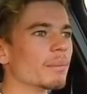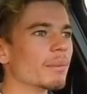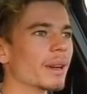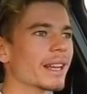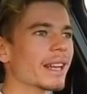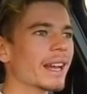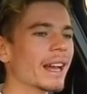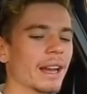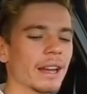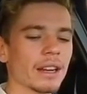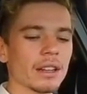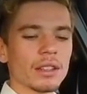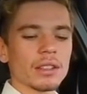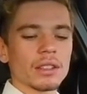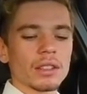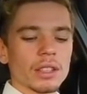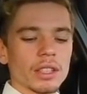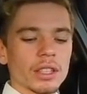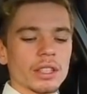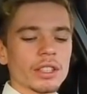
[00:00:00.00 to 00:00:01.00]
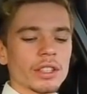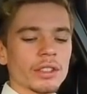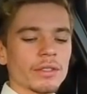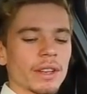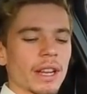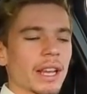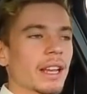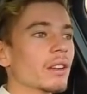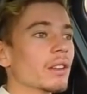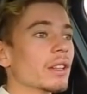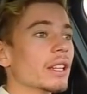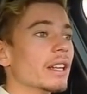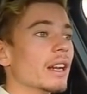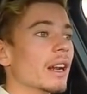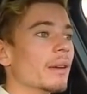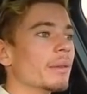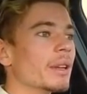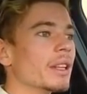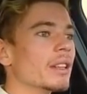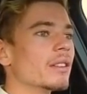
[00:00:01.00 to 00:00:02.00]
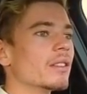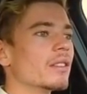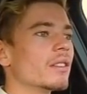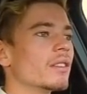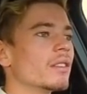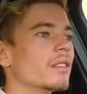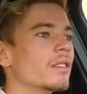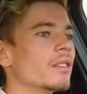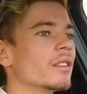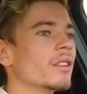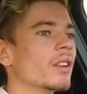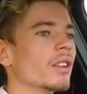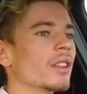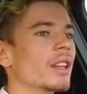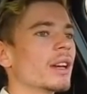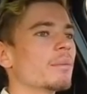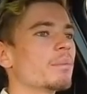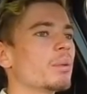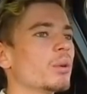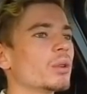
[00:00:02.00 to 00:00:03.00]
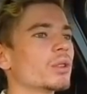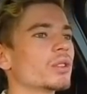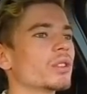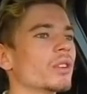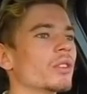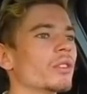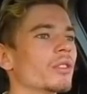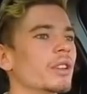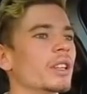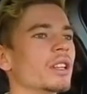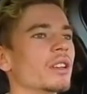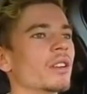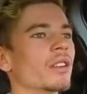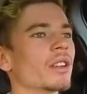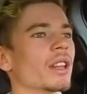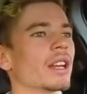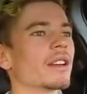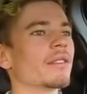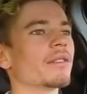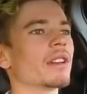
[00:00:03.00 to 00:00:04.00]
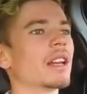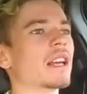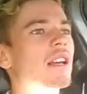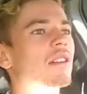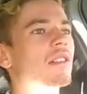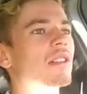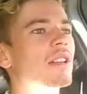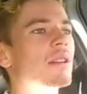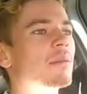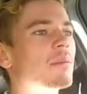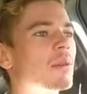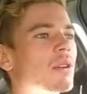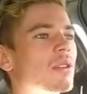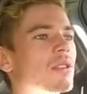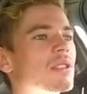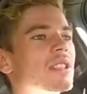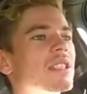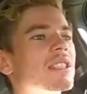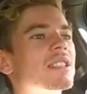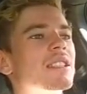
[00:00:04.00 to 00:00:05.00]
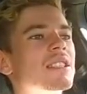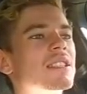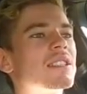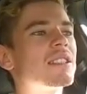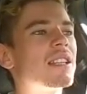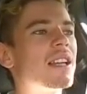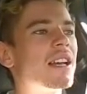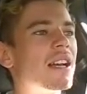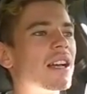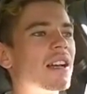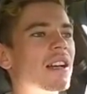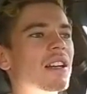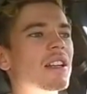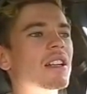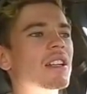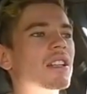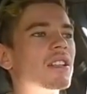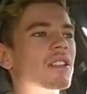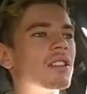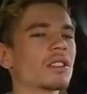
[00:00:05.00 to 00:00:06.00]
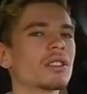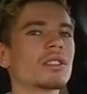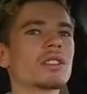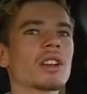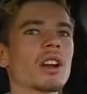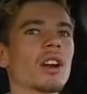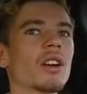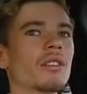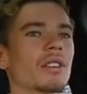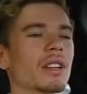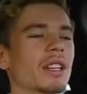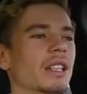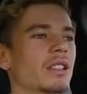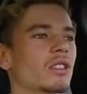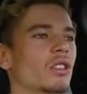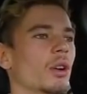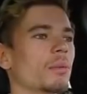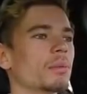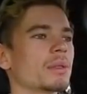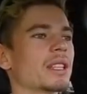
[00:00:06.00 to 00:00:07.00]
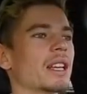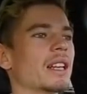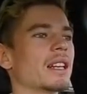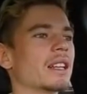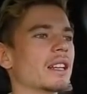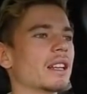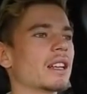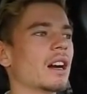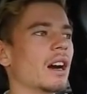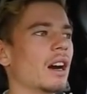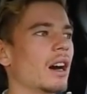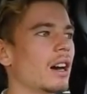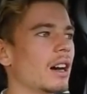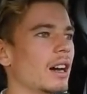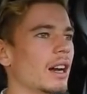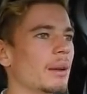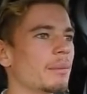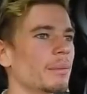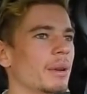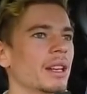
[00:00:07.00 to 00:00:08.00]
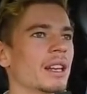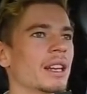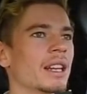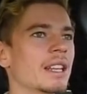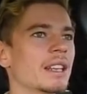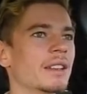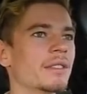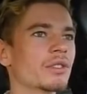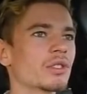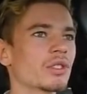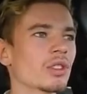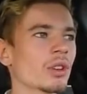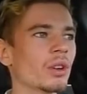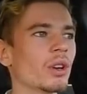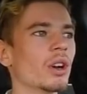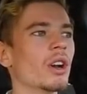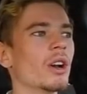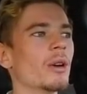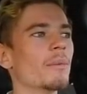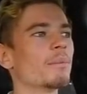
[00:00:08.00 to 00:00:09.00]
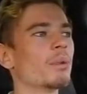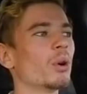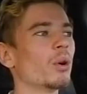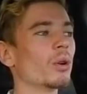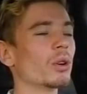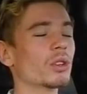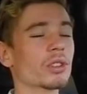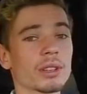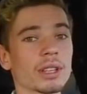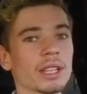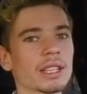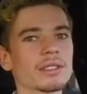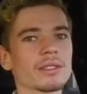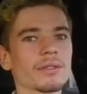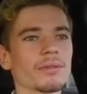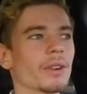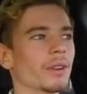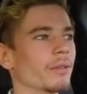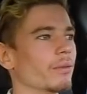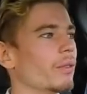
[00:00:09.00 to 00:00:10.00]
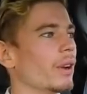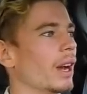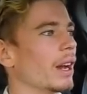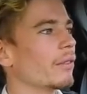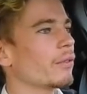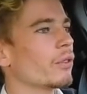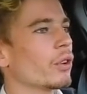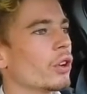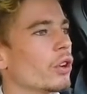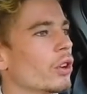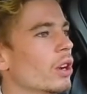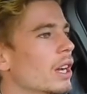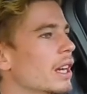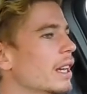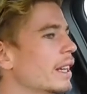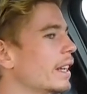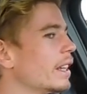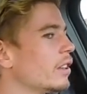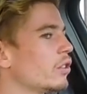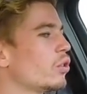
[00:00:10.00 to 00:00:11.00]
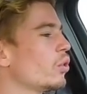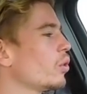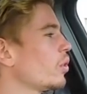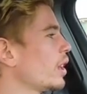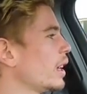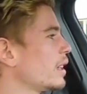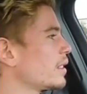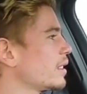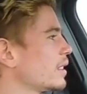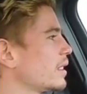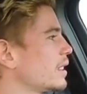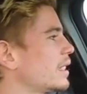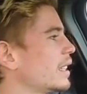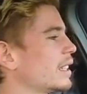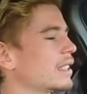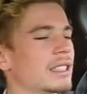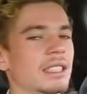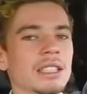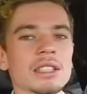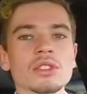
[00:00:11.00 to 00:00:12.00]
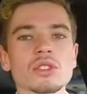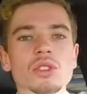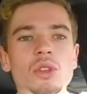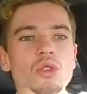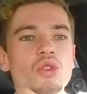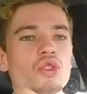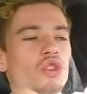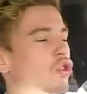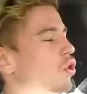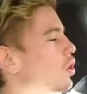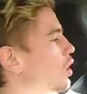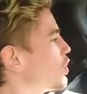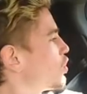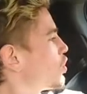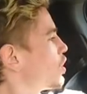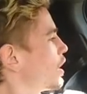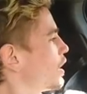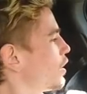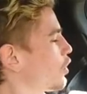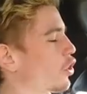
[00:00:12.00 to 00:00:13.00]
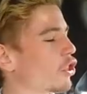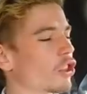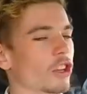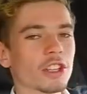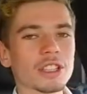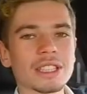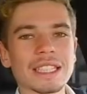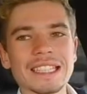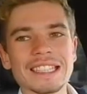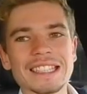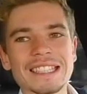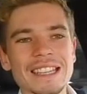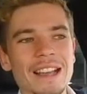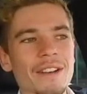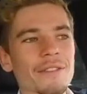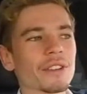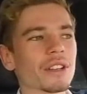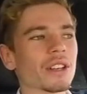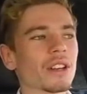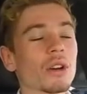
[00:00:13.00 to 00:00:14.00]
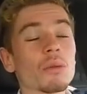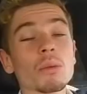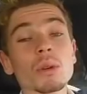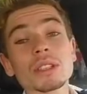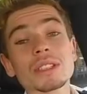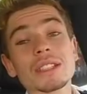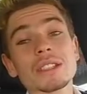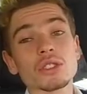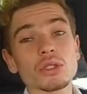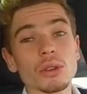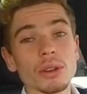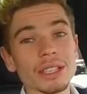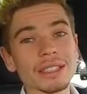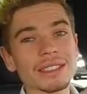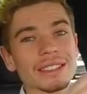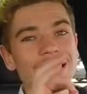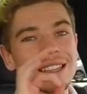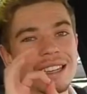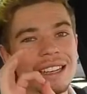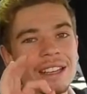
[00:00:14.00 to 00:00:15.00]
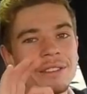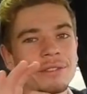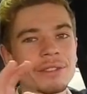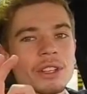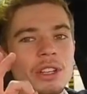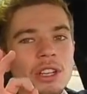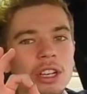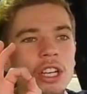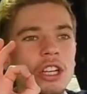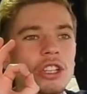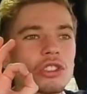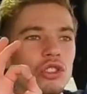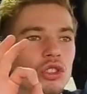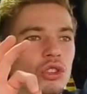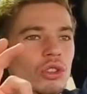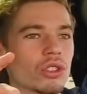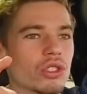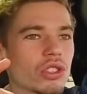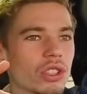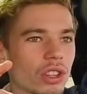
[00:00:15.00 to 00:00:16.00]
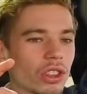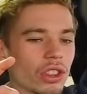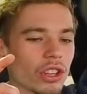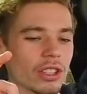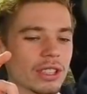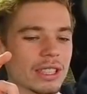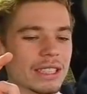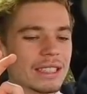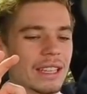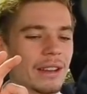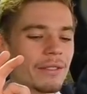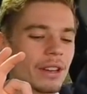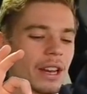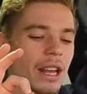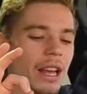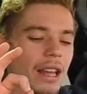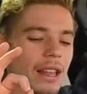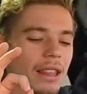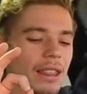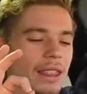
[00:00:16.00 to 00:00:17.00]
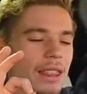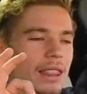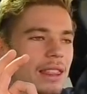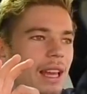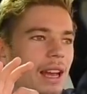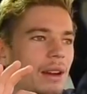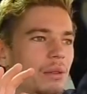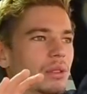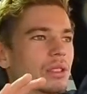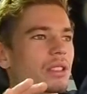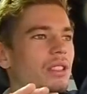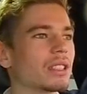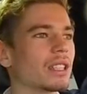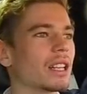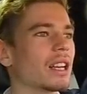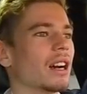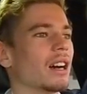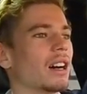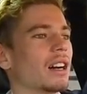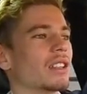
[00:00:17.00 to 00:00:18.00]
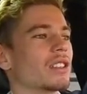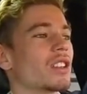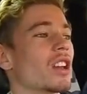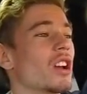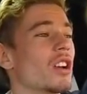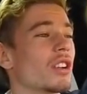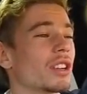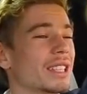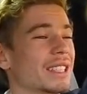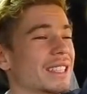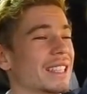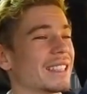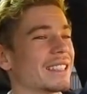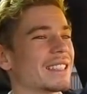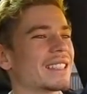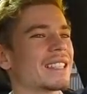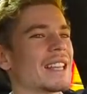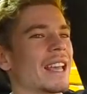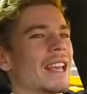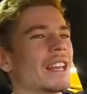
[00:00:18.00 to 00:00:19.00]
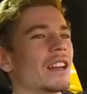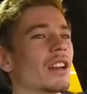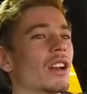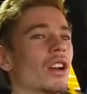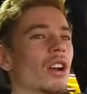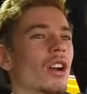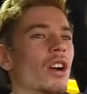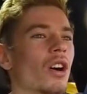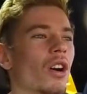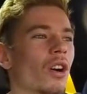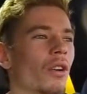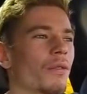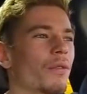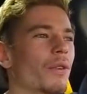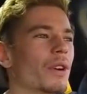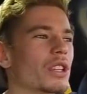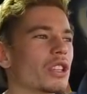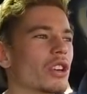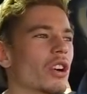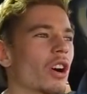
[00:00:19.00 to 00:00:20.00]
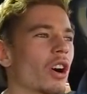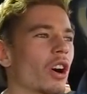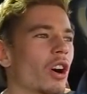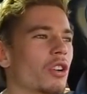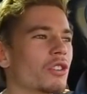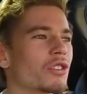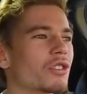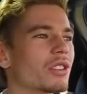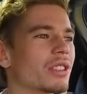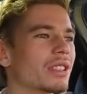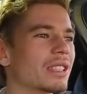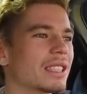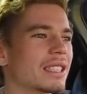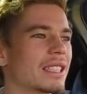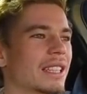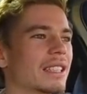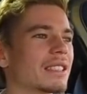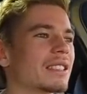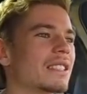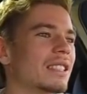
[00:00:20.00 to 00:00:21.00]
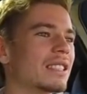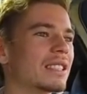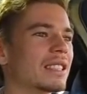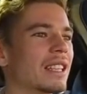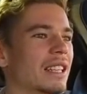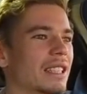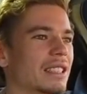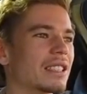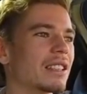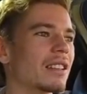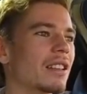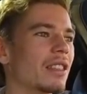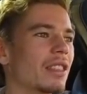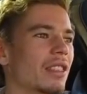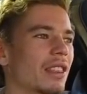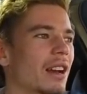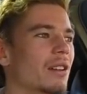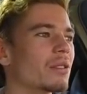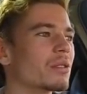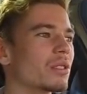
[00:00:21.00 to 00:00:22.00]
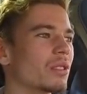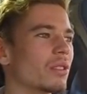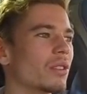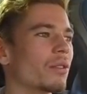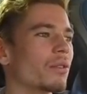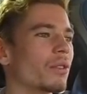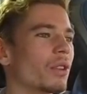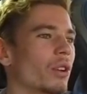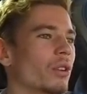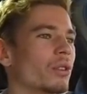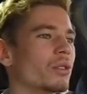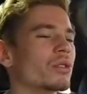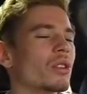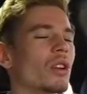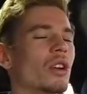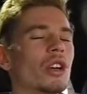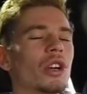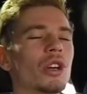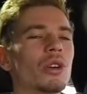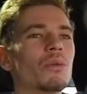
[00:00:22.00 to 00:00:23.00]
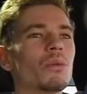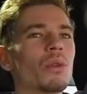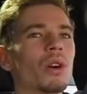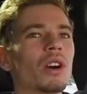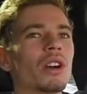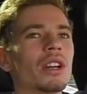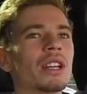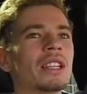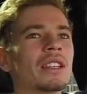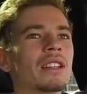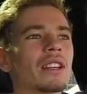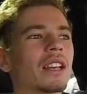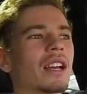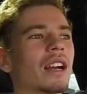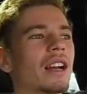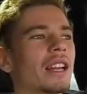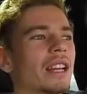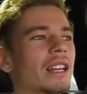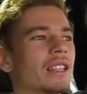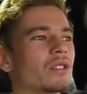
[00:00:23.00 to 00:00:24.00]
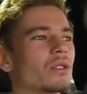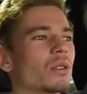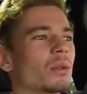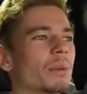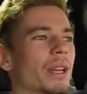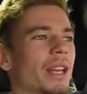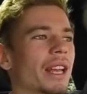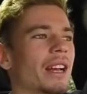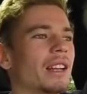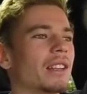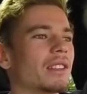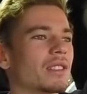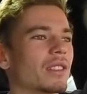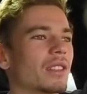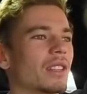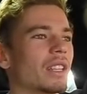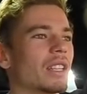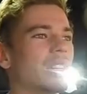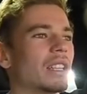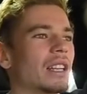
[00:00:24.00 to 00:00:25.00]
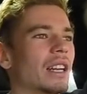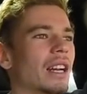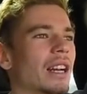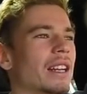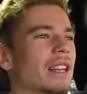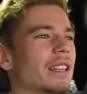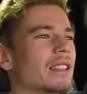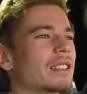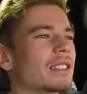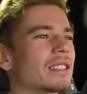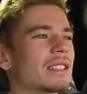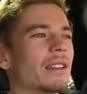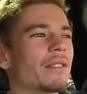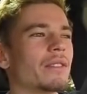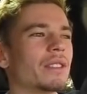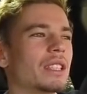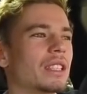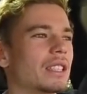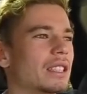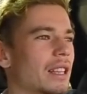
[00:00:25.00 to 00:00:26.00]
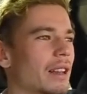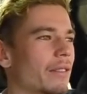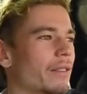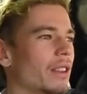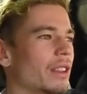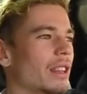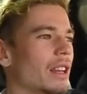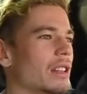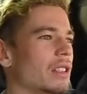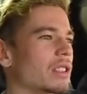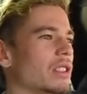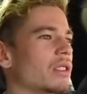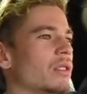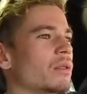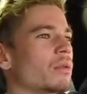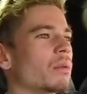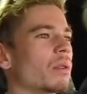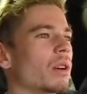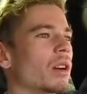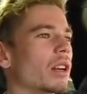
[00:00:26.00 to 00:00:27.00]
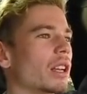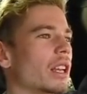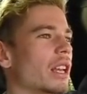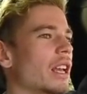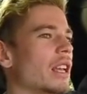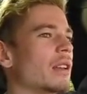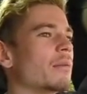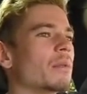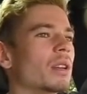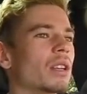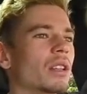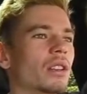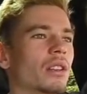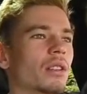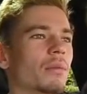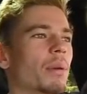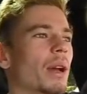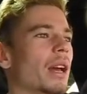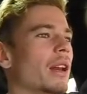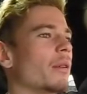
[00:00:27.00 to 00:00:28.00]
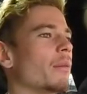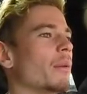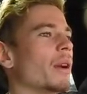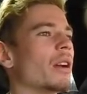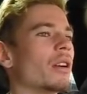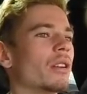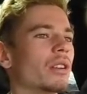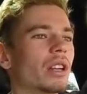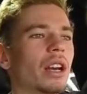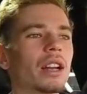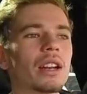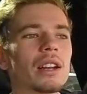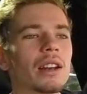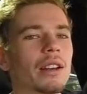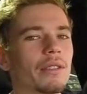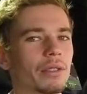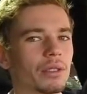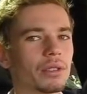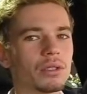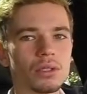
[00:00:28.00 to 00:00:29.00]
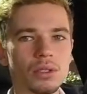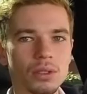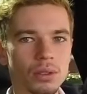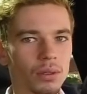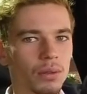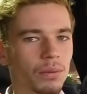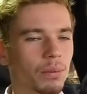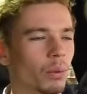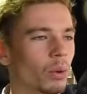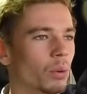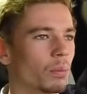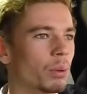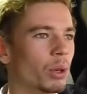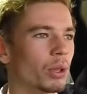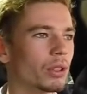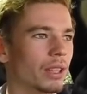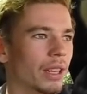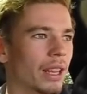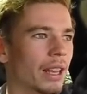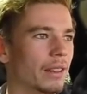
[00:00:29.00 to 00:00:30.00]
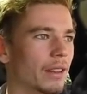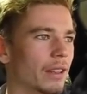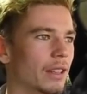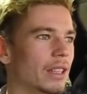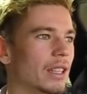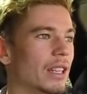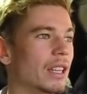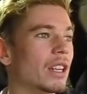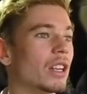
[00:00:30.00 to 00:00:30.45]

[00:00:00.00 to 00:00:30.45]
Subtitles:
Macan, you nailed it. I mean, not that Porsche don't already know they've nailed it, because this is their currently top selling car, I believe. So Porsche, here's a fun fact for you. In 2016, sold 237, or sorry, delivered 237,000 cars, which is insane, of which 166,000 of those were either Cayennes or Macans. And then 77,000 were came in Panamera 911, sort of all put together.